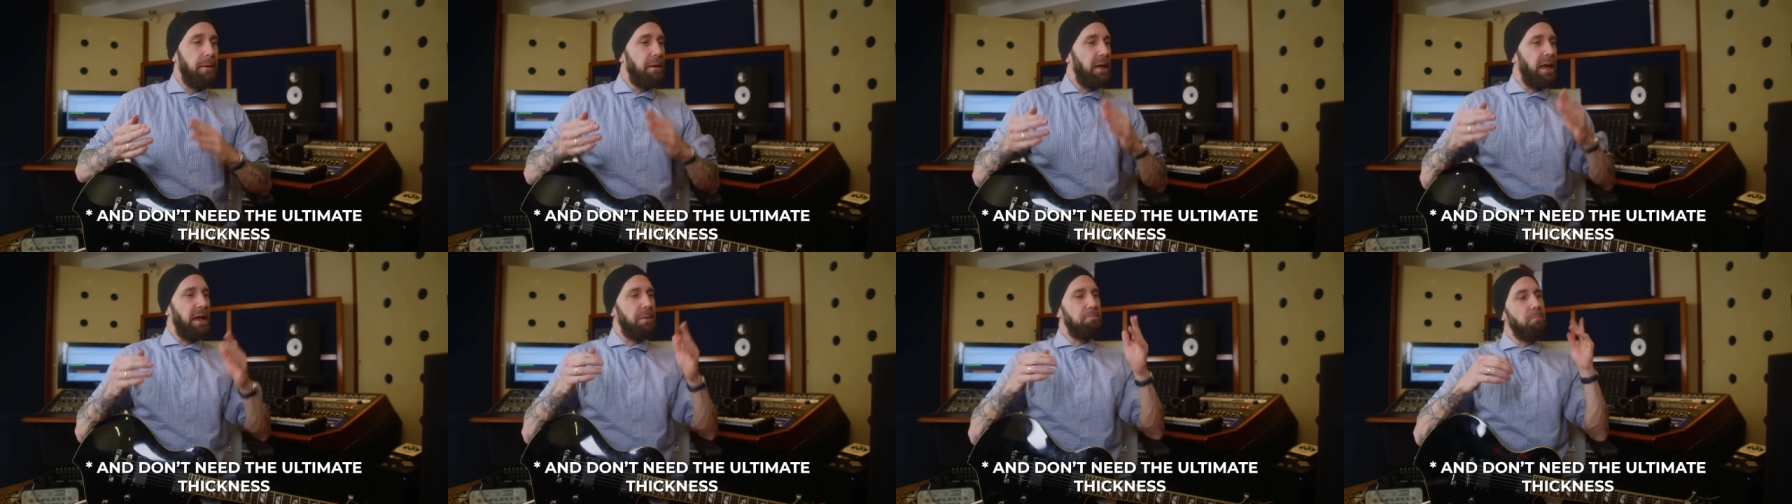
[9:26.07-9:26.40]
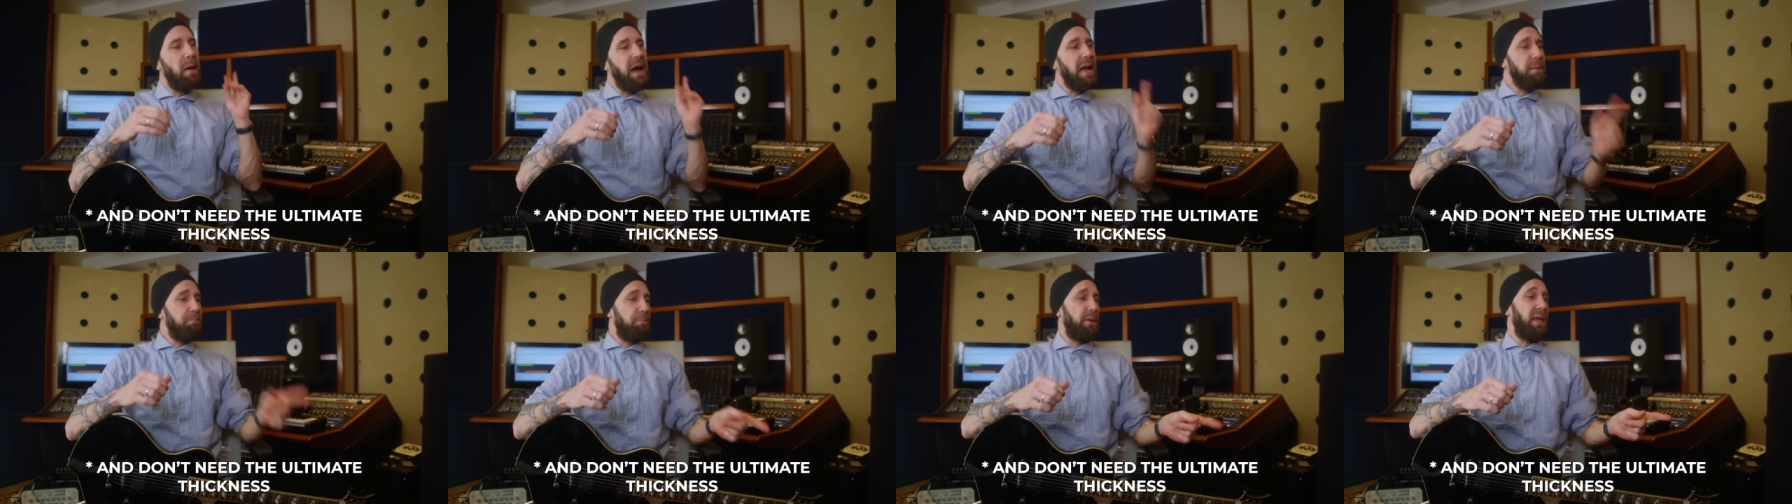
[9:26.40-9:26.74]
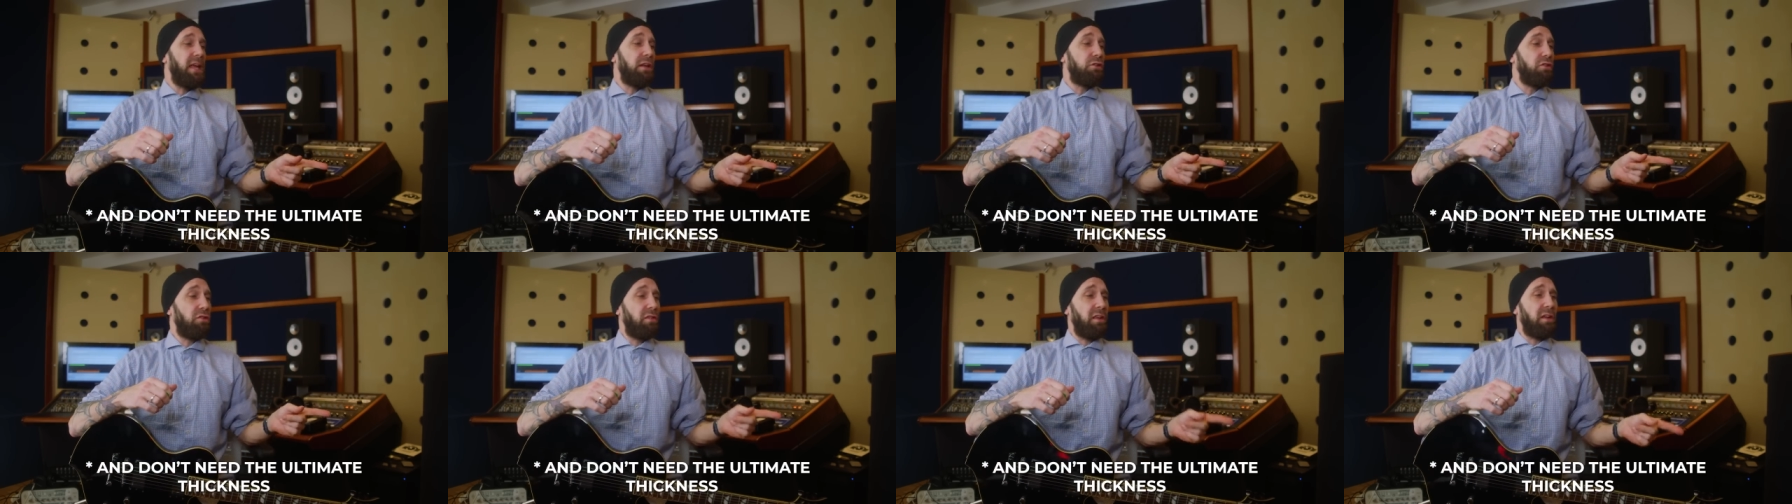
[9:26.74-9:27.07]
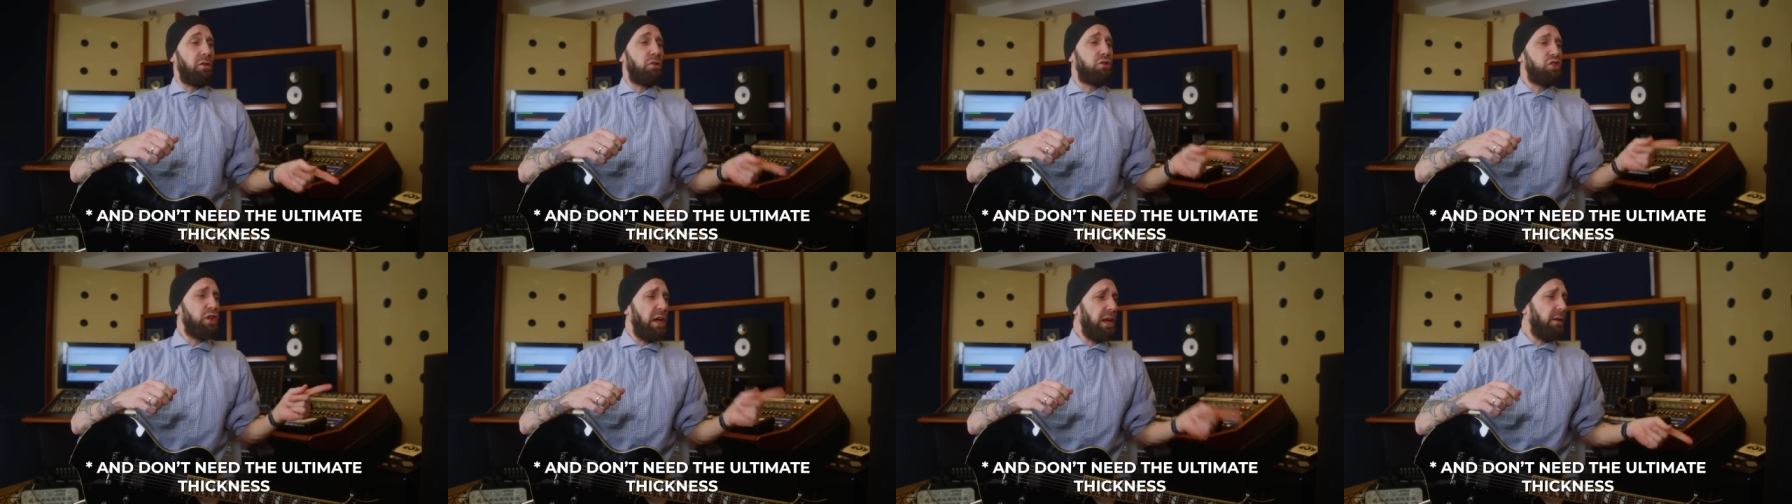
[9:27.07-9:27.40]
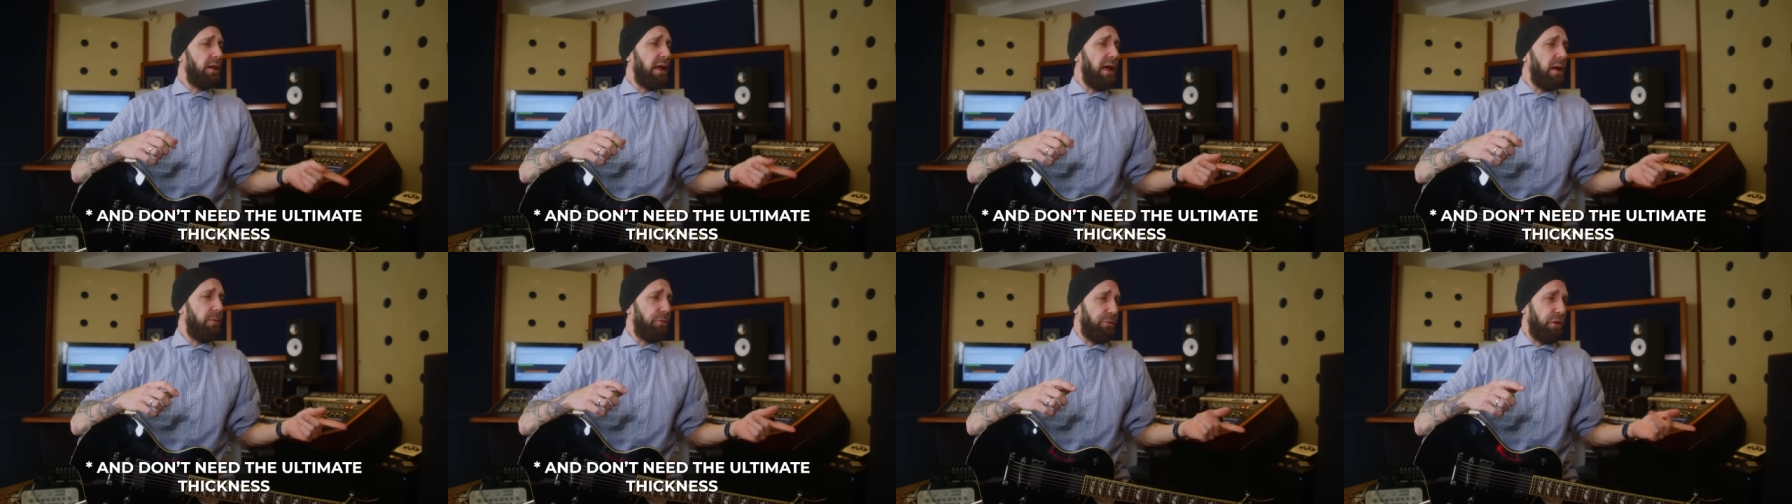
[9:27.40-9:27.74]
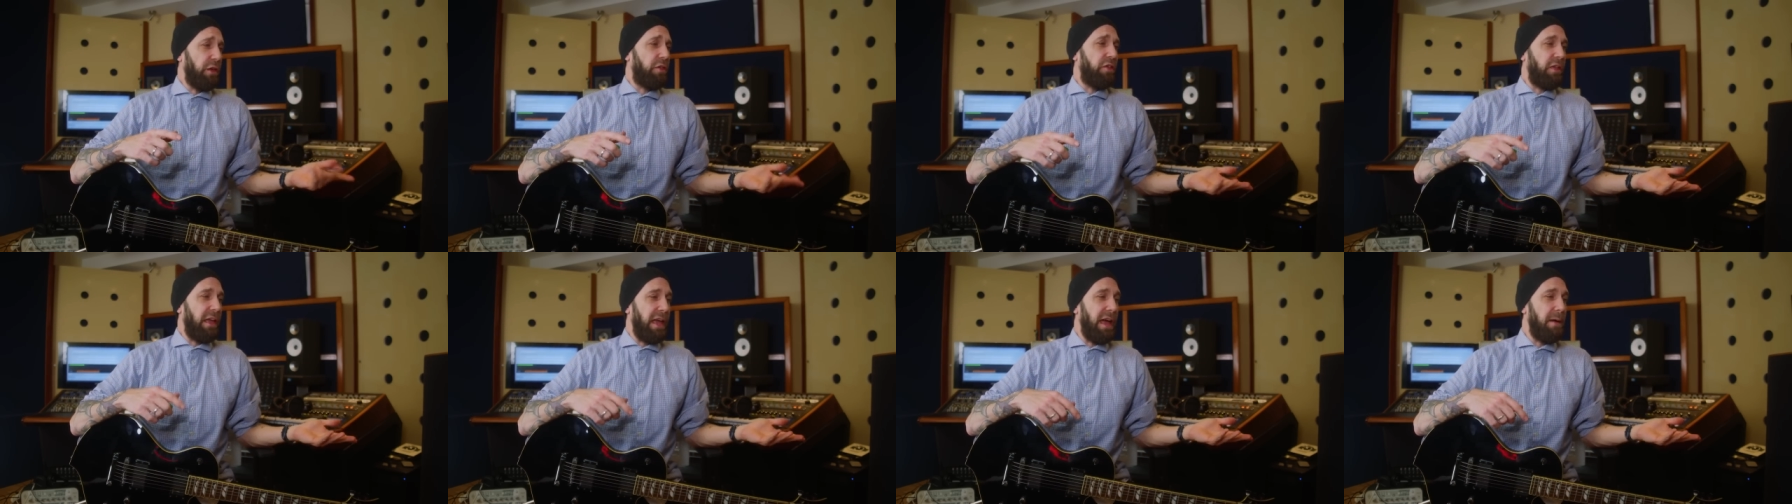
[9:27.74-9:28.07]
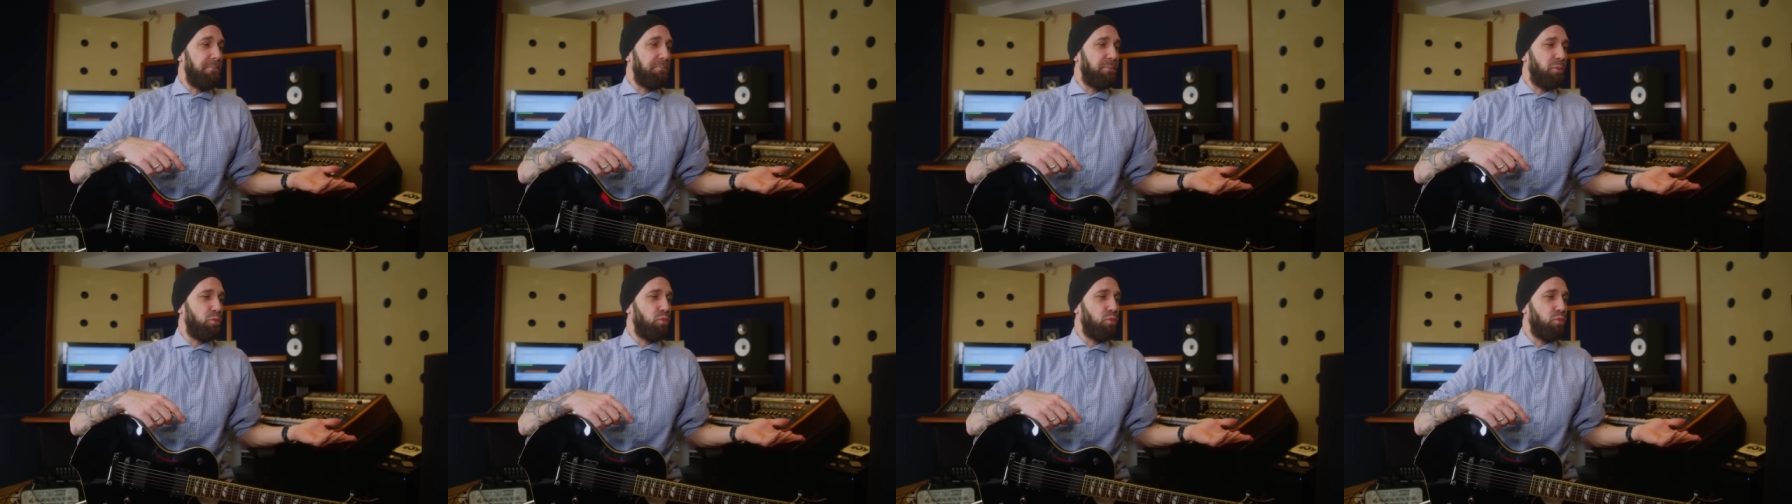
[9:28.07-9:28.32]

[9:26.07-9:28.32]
It might be interesting to check out this amp